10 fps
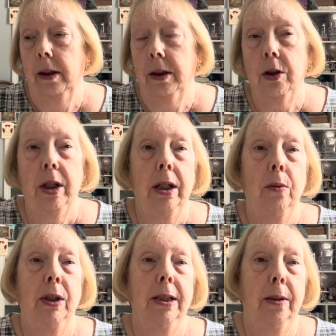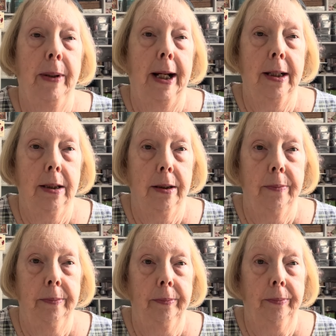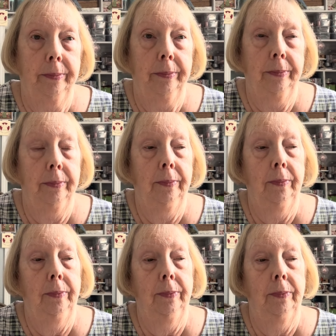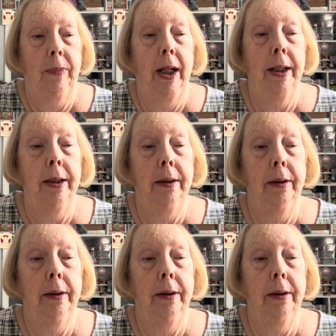So then I went to the bags, and